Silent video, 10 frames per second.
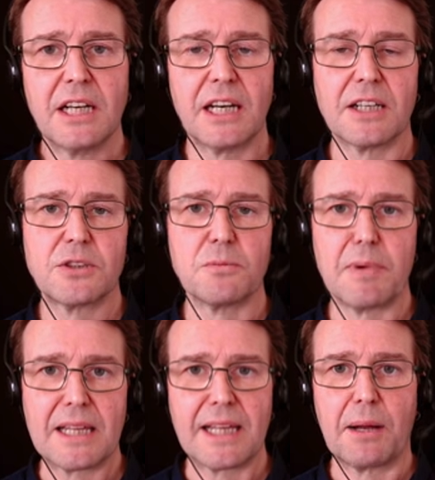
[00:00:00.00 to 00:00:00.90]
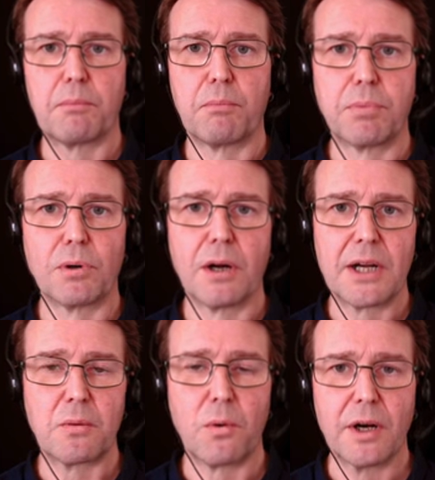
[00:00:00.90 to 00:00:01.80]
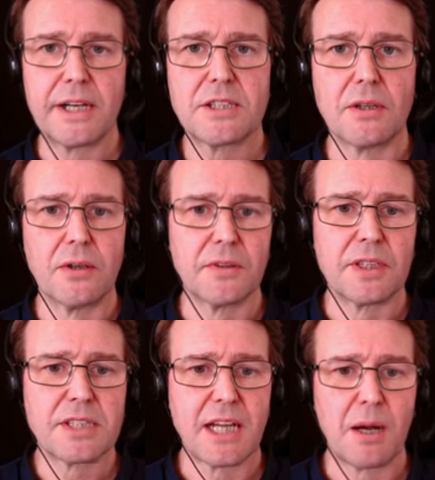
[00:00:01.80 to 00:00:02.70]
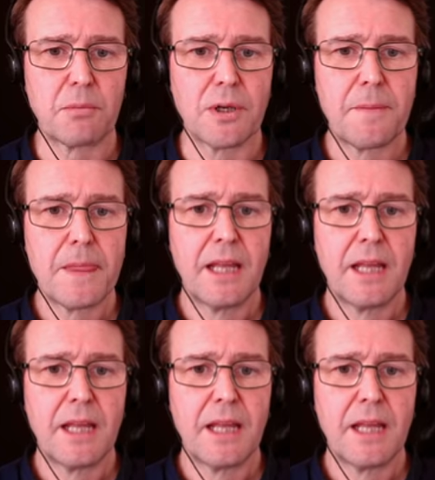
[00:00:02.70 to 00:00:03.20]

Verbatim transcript: uh, to make that bright white on this camera.